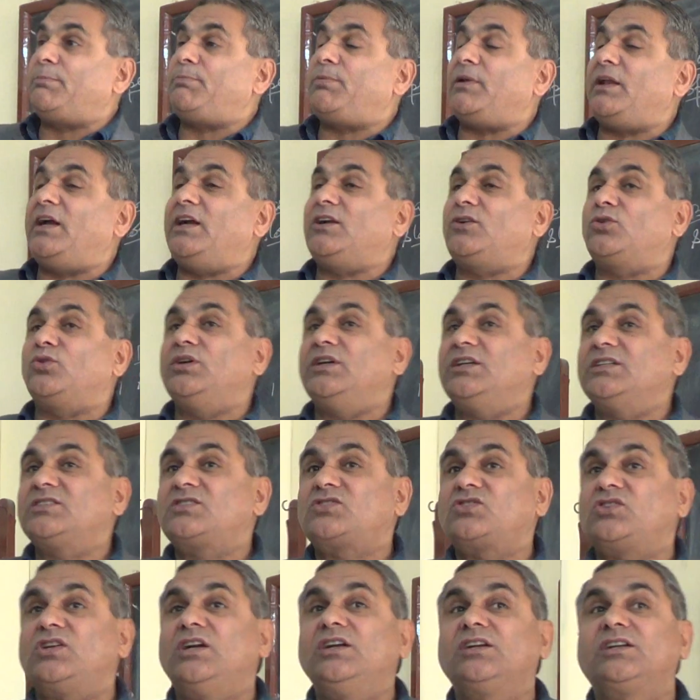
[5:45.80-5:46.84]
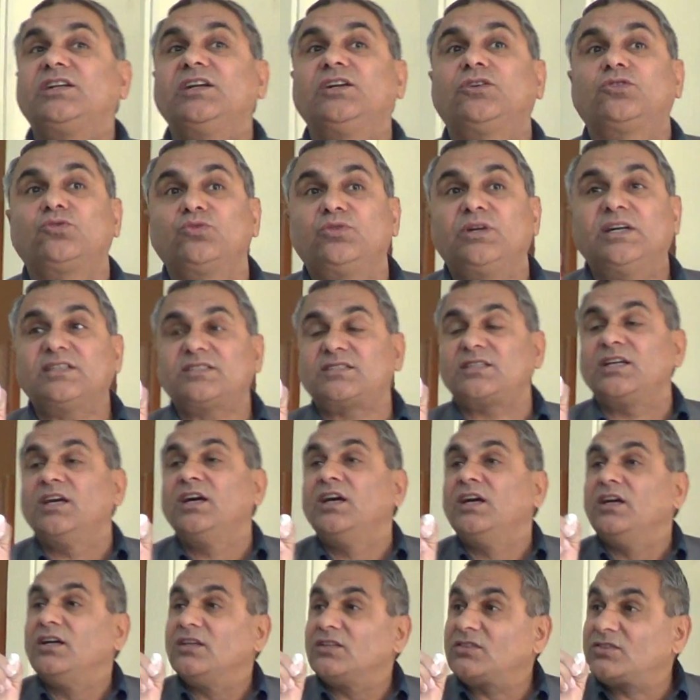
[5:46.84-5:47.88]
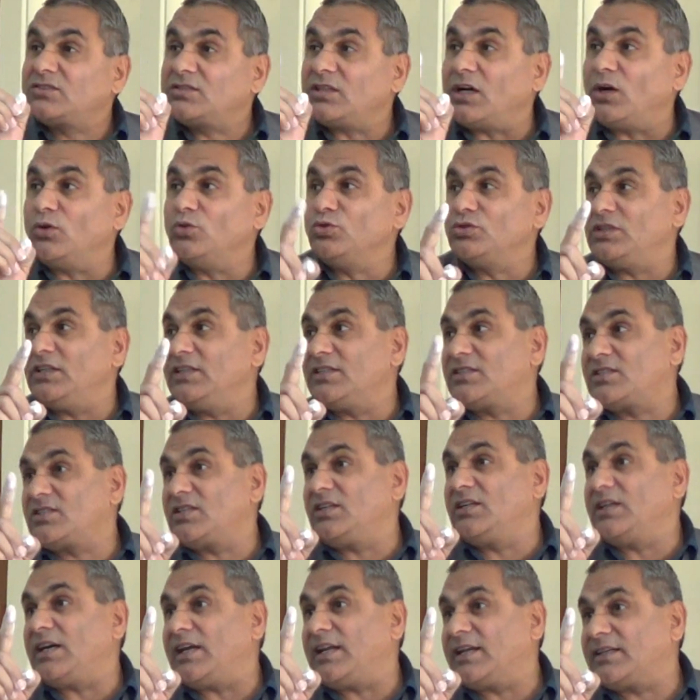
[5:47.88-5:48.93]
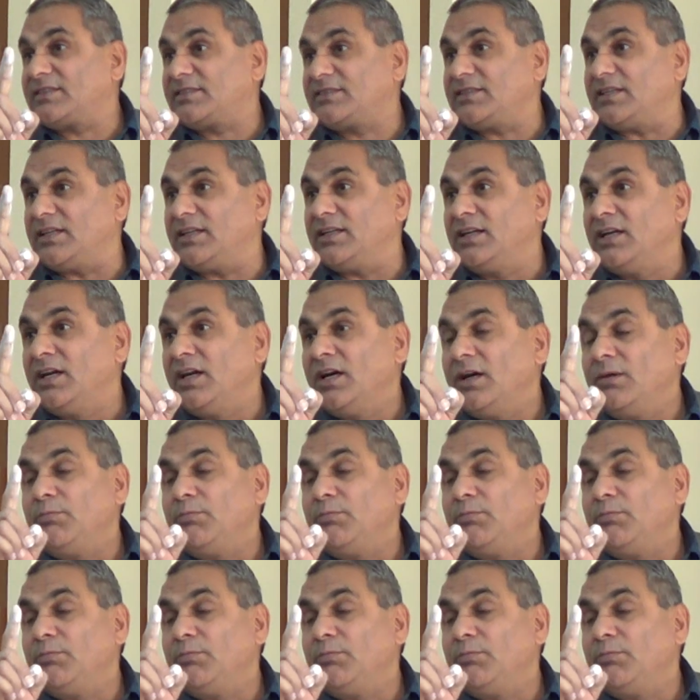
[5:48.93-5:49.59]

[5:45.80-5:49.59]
plateau is tilted towards southeast direction,